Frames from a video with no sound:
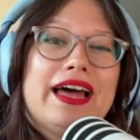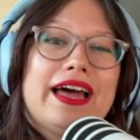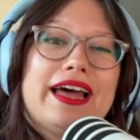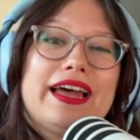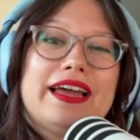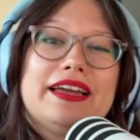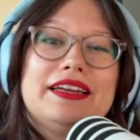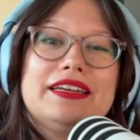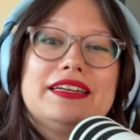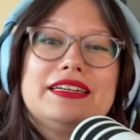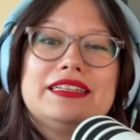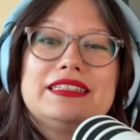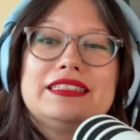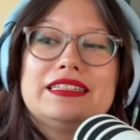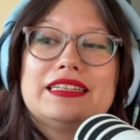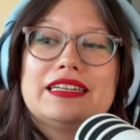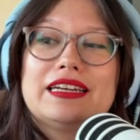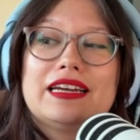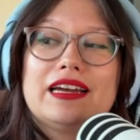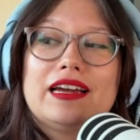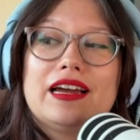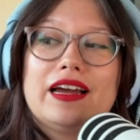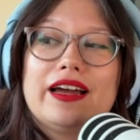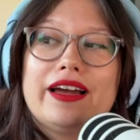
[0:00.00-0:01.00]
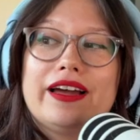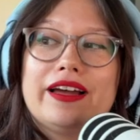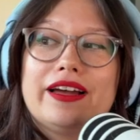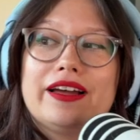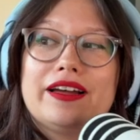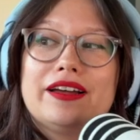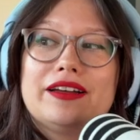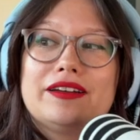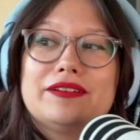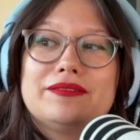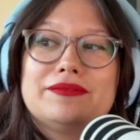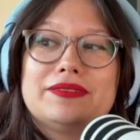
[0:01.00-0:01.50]
And
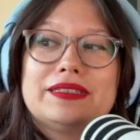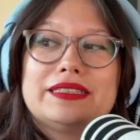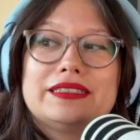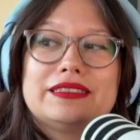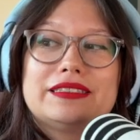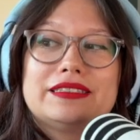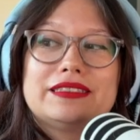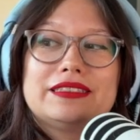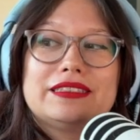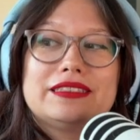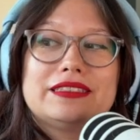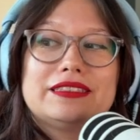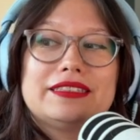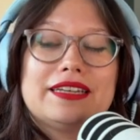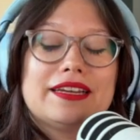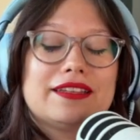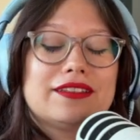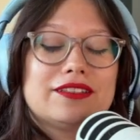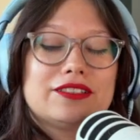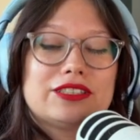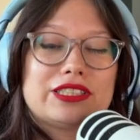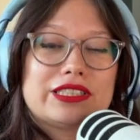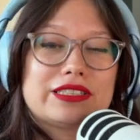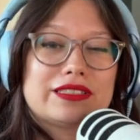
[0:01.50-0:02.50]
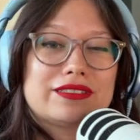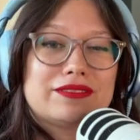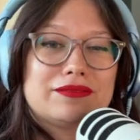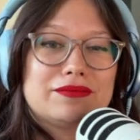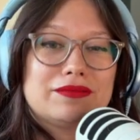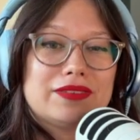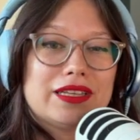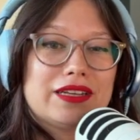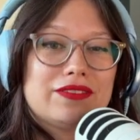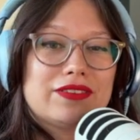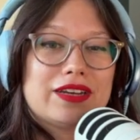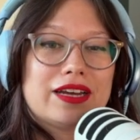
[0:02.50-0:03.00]
um, yeah,
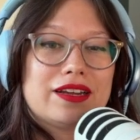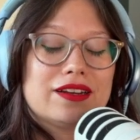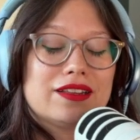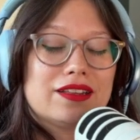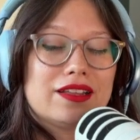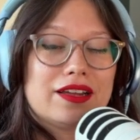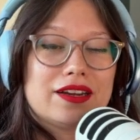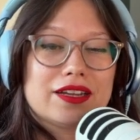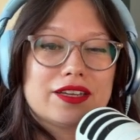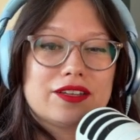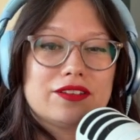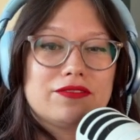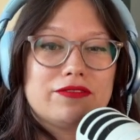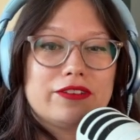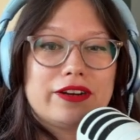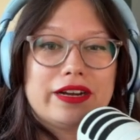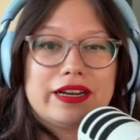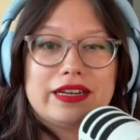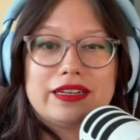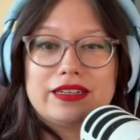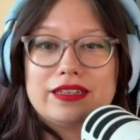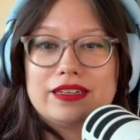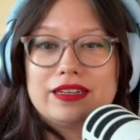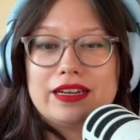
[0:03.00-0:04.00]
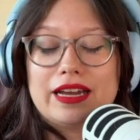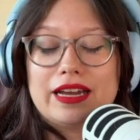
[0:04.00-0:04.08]
they've got a lot of good variety,